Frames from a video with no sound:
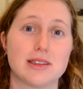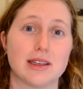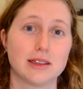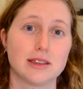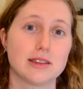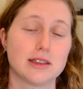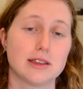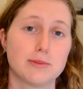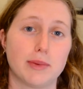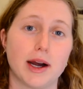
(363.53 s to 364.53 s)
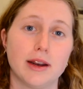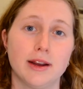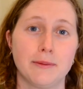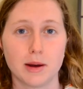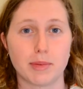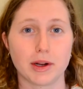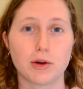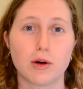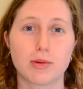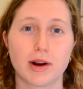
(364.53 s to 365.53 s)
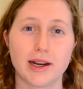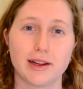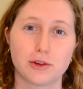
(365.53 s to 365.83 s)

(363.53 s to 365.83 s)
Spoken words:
sentences, but incorporating